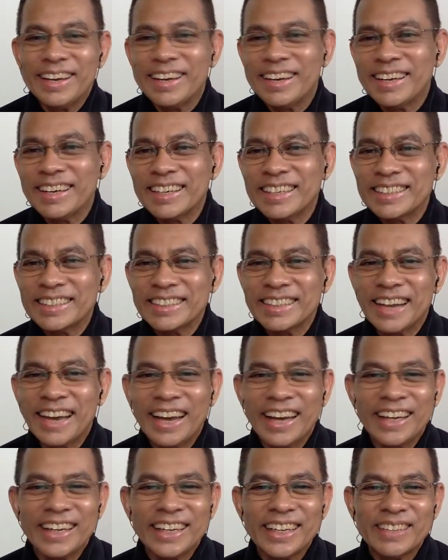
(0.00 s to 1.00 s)
initial
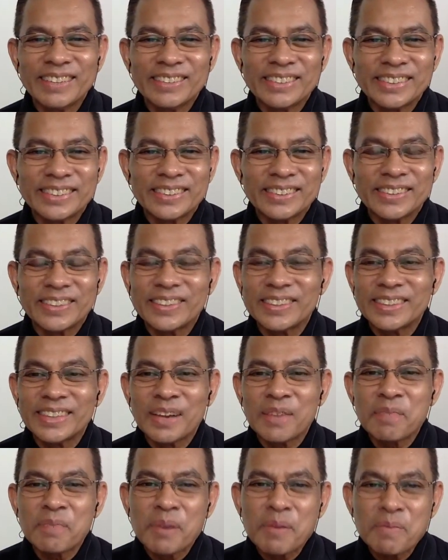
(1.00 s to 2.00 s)
idea was to
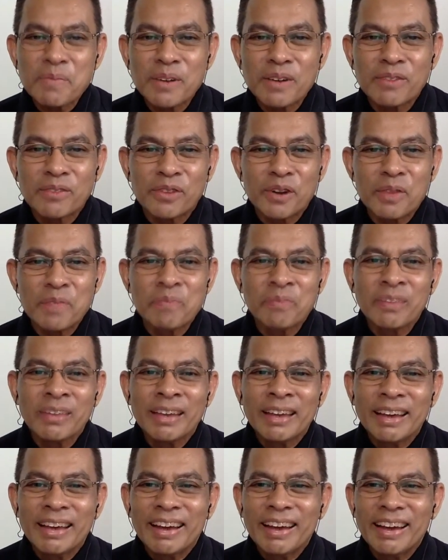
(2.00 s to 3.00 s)
contact people from
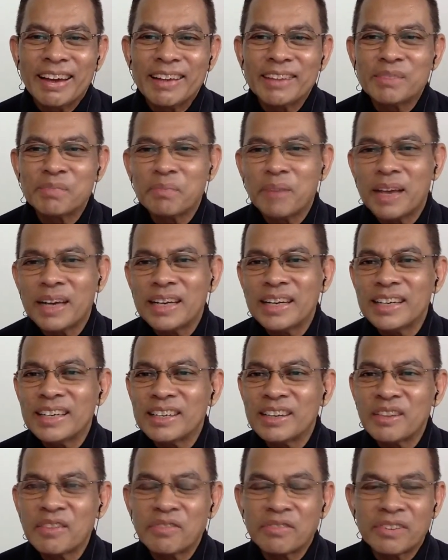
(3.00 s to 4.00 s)
as
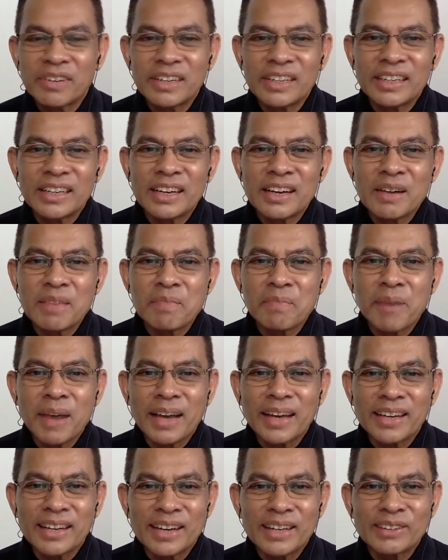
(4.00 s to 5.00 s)
many different uh,
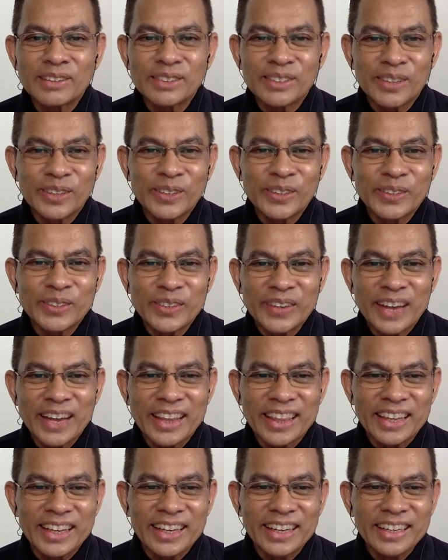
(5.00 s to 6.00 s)
backgrounds
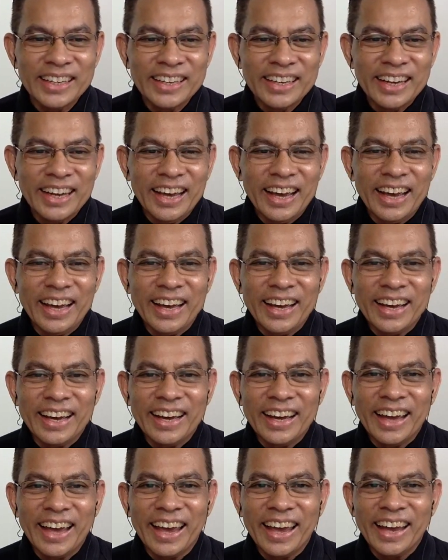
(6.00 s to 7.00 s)
altogether.
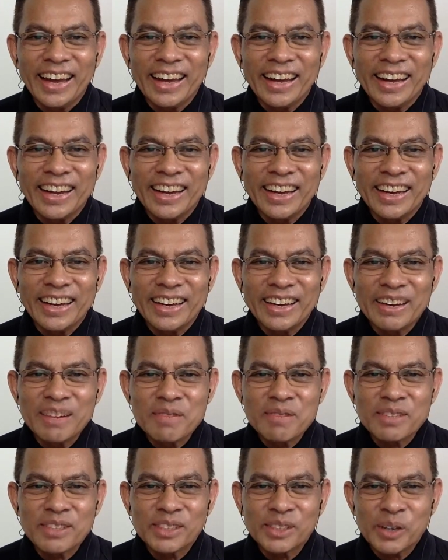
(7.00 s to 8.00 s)
Uh, and uh,
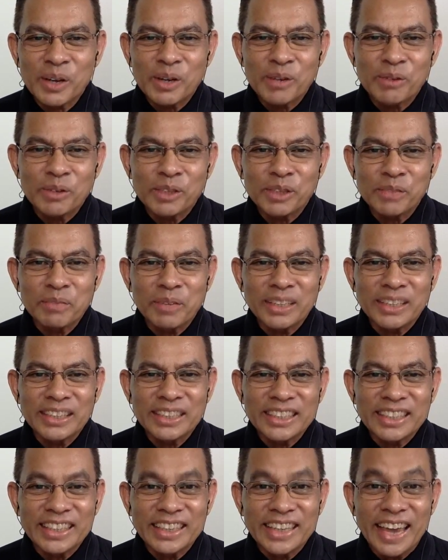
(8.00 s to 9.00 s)
Scott was
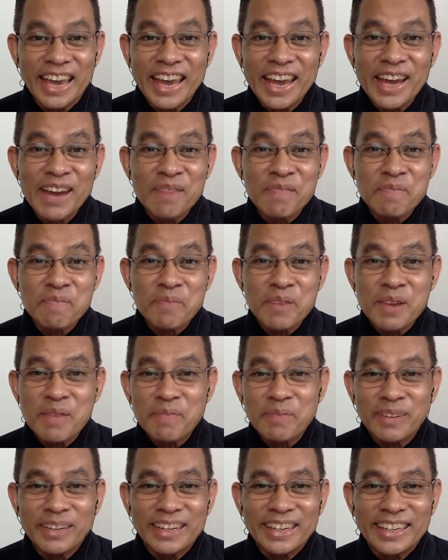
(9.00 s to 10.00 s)
mentioning eight
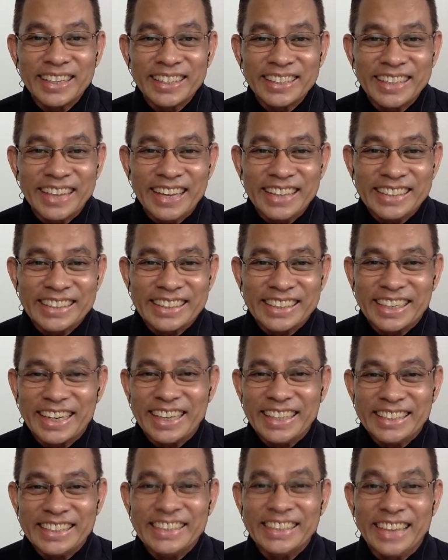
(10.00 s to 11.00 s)
people. That's
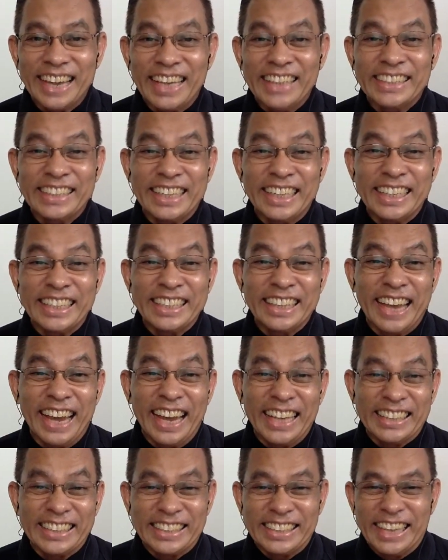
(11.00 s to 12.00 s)
crazy. I said
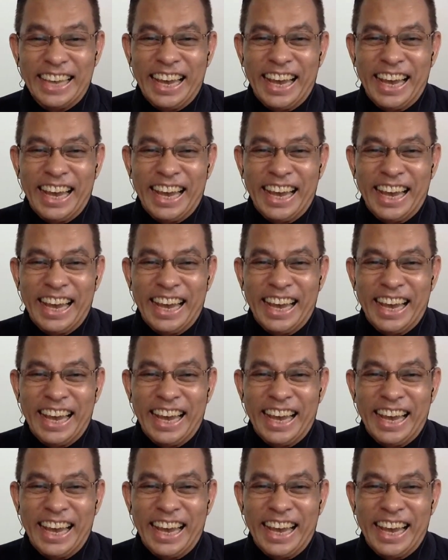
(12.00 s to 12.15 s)
yes.